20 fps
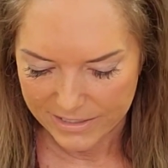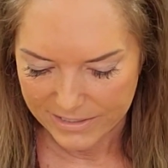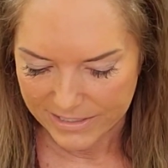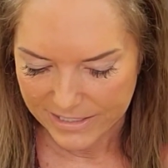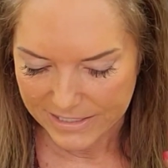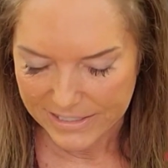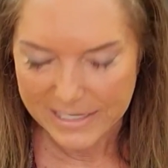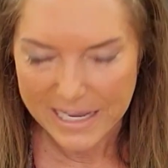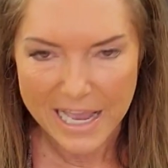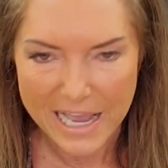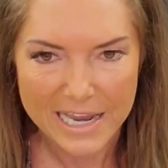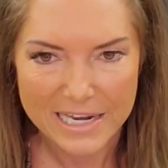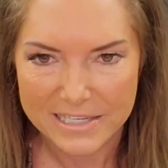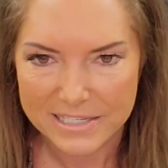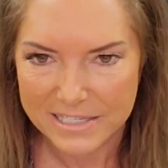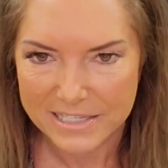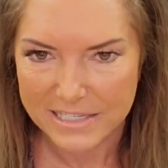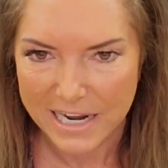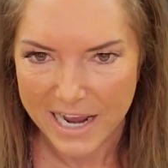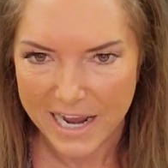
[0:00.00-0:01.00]
design
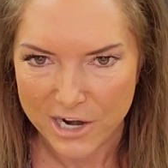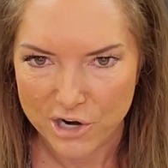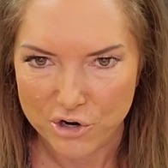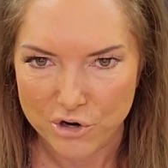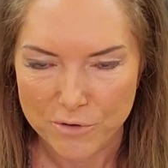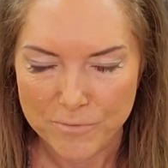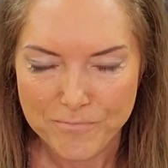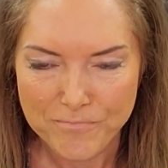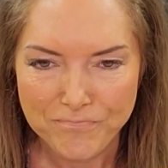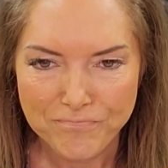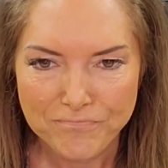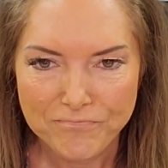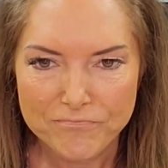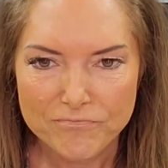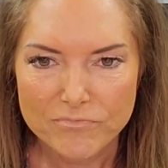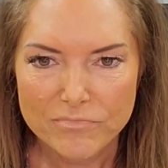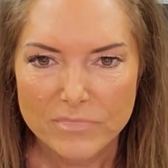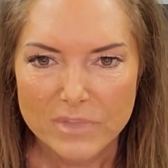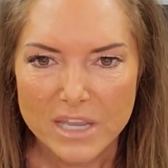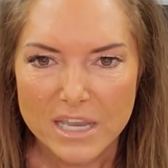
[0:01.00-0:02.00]
style.
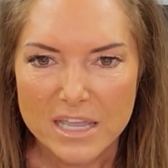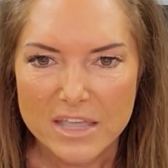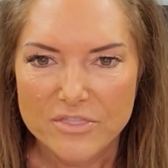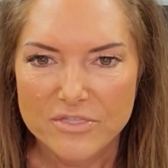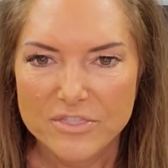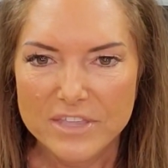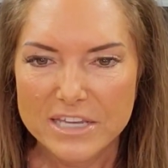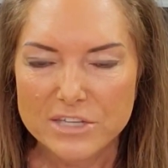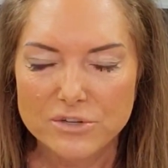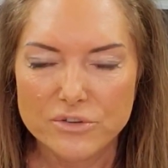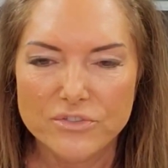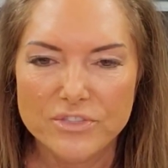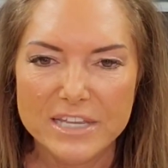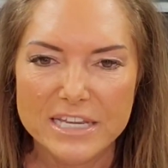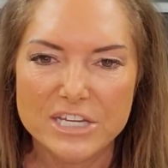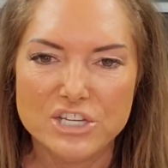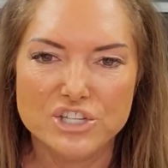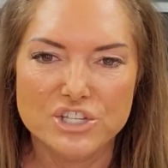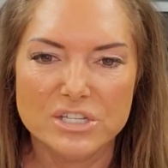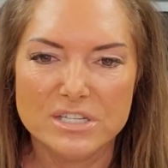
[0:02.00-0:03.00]
These are
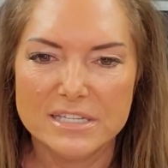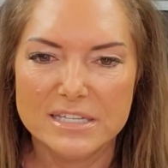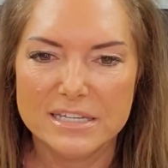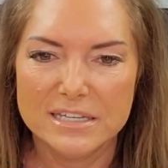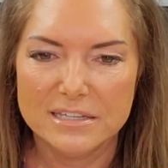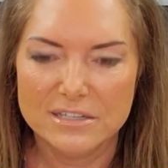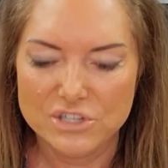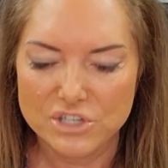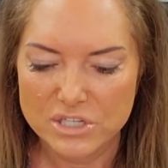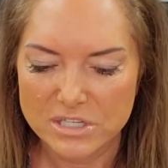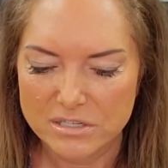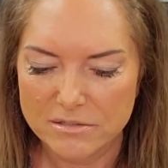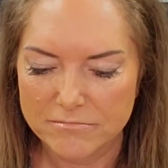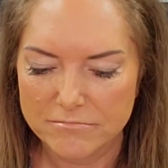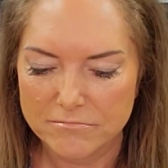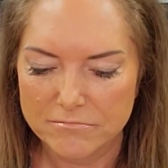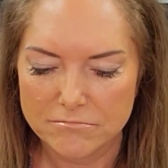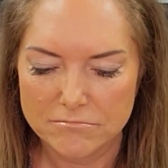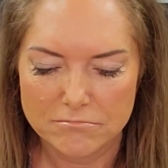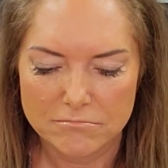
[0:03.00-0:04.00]
things just
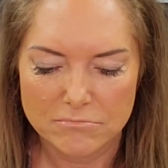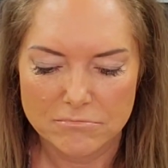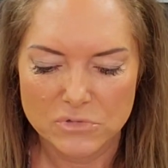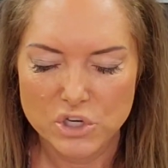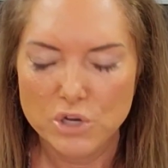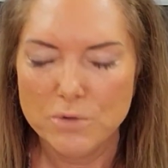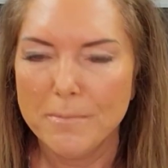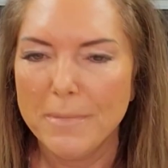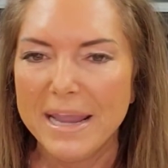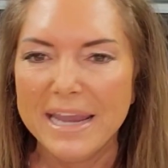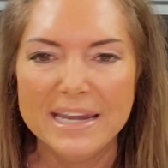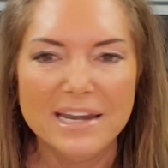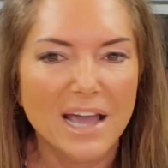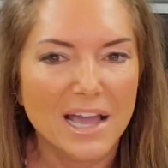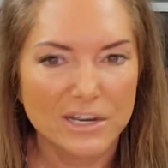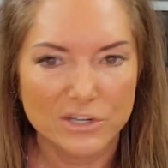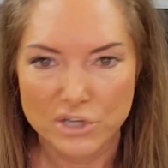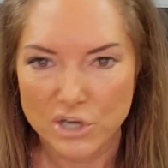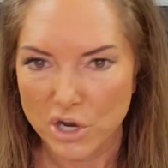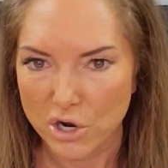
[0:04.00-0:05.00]
you may
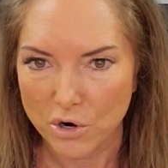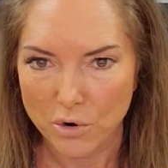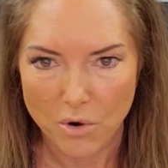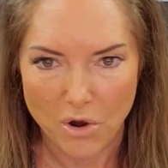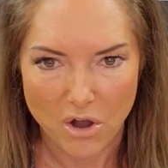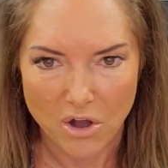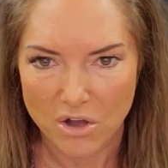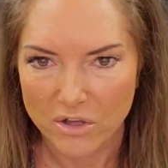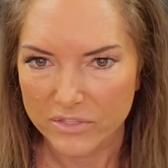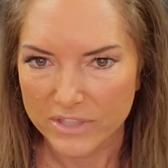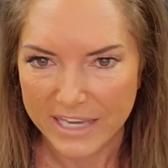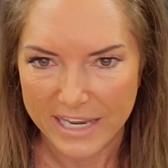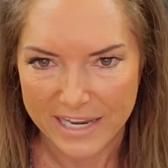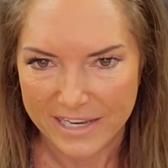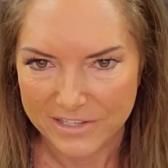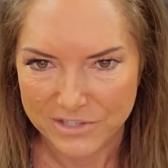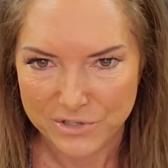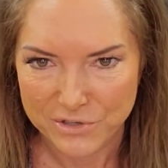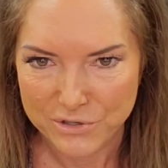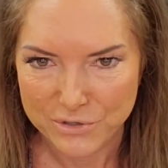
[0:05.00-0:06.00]
not know all the
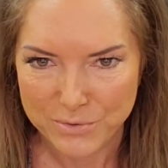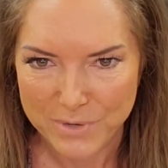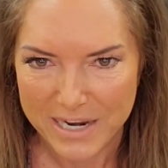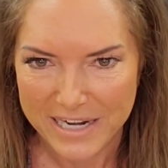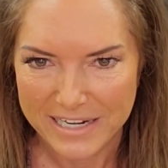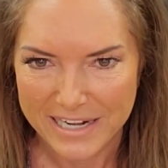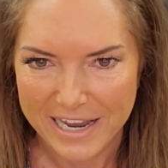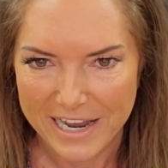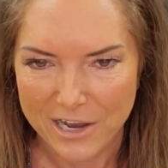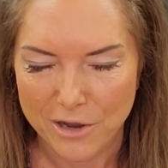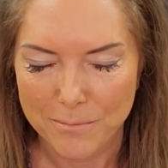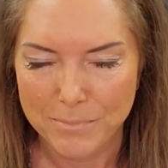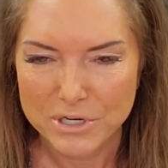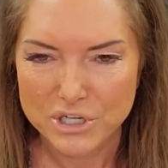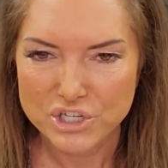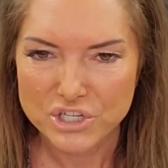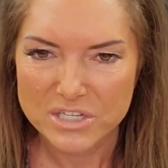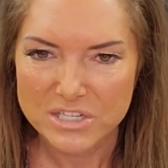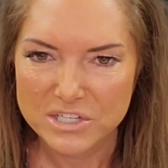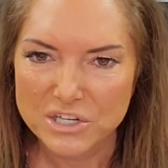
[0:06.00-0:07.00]
answers right now, but
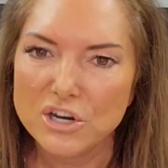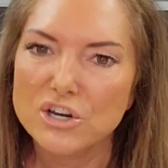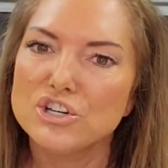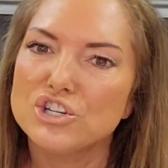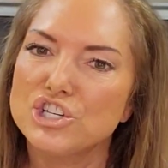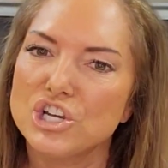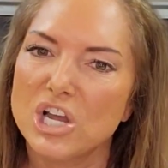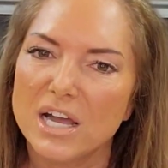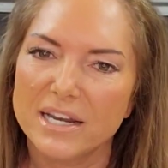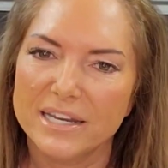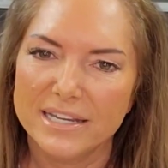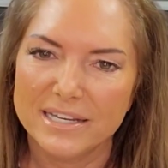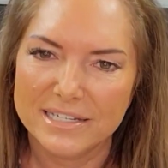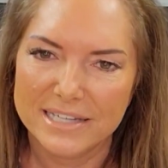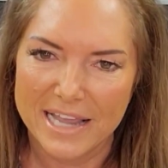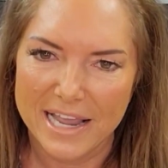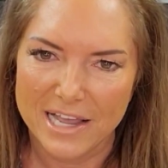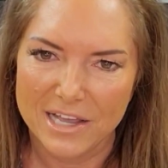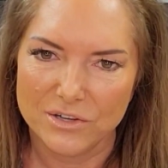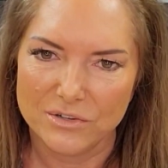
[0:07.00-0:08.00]
just start jotting
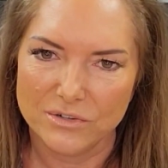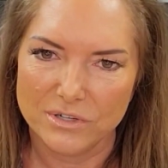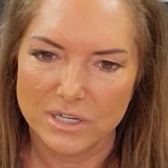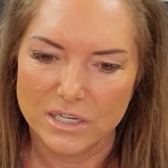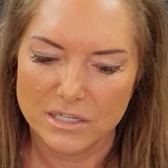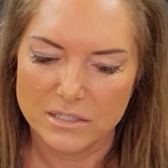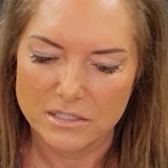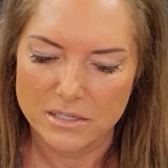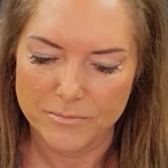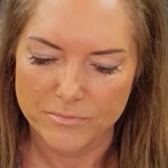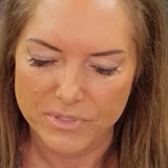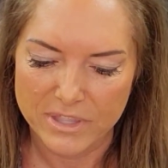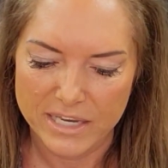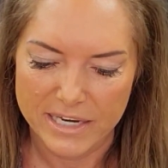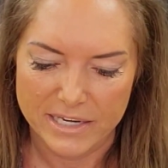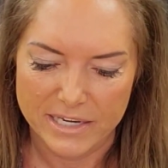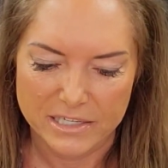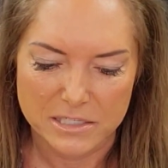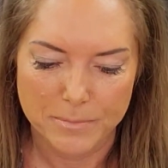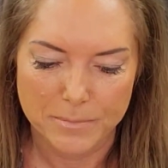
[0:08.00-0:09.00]
down some
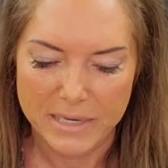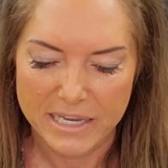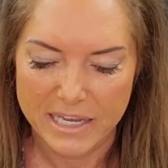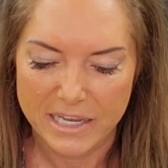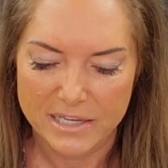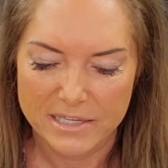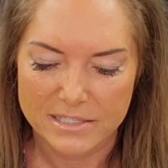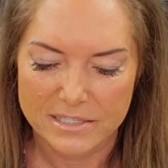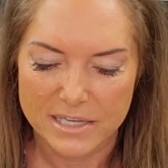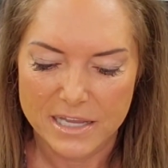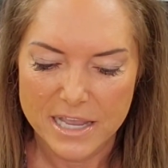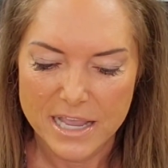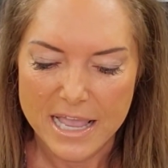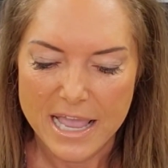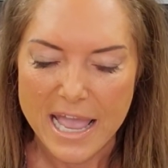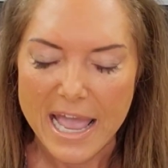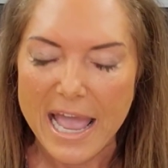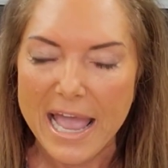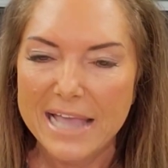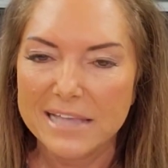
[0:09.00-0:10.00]
things, because
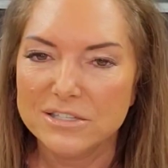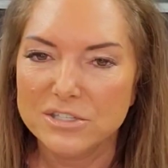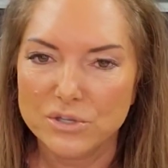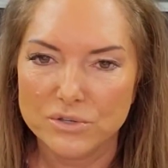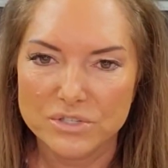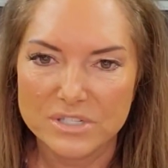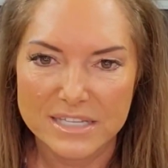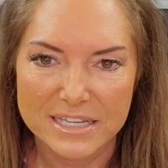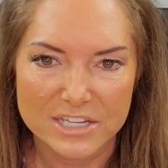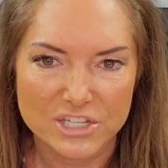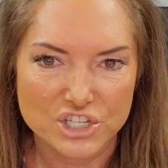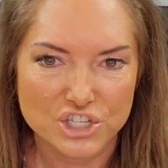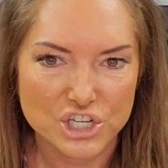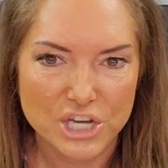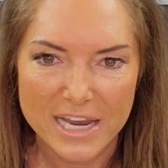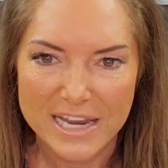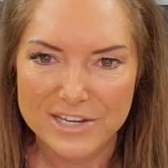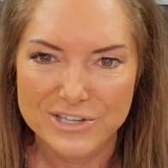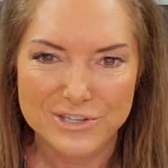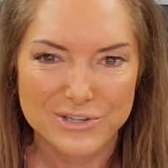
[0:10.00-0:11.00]
as those things
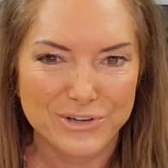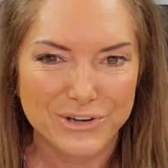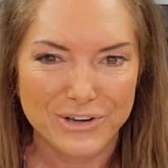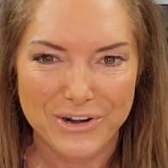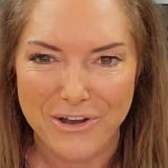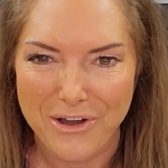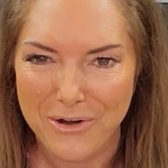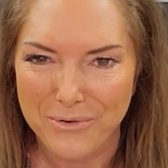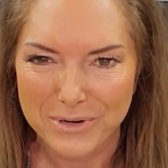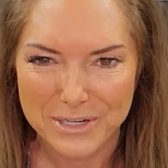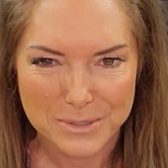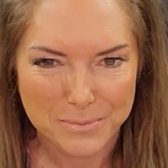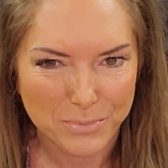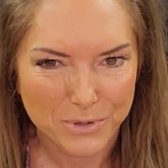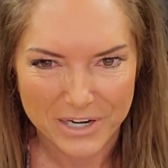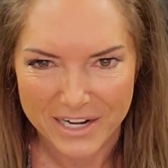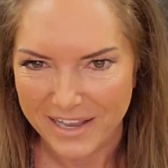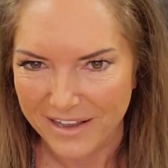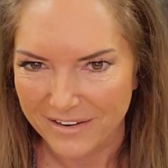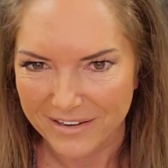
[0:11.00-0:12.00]
change, you can always
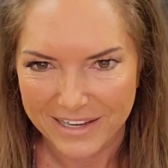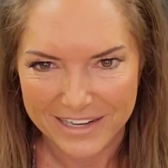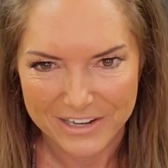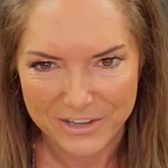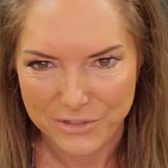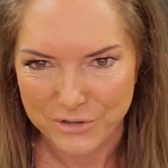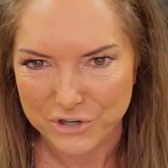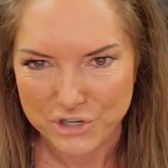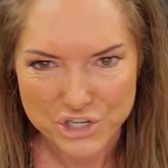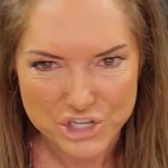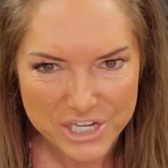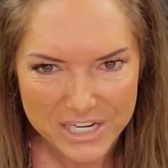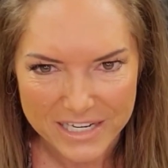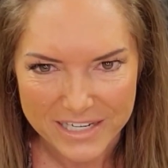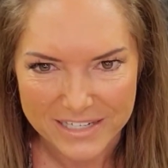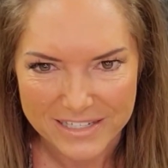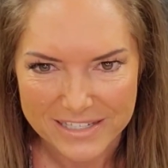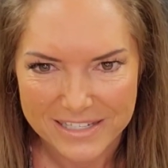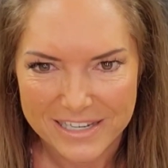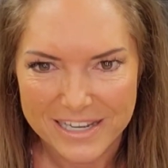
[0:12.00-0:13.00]
print out another
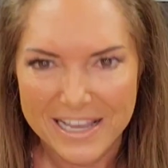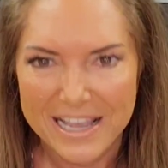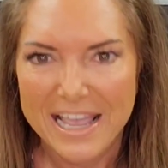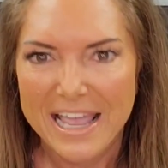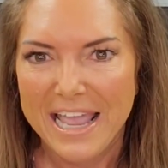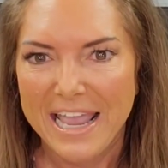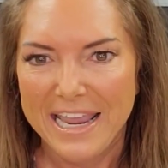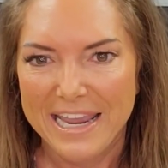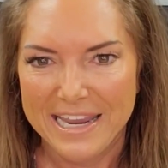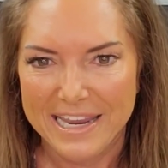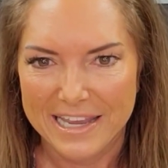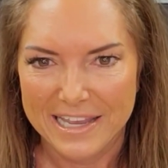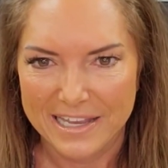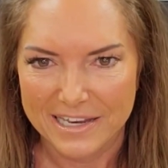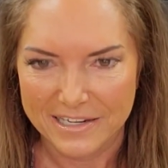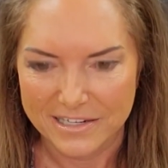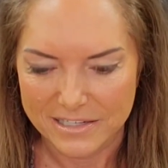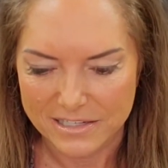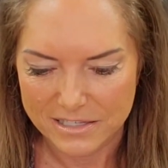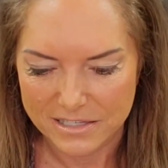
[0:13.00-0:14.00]
sheet
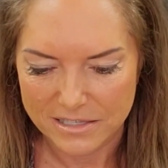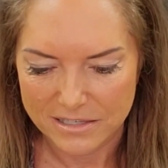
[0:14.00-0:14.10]
and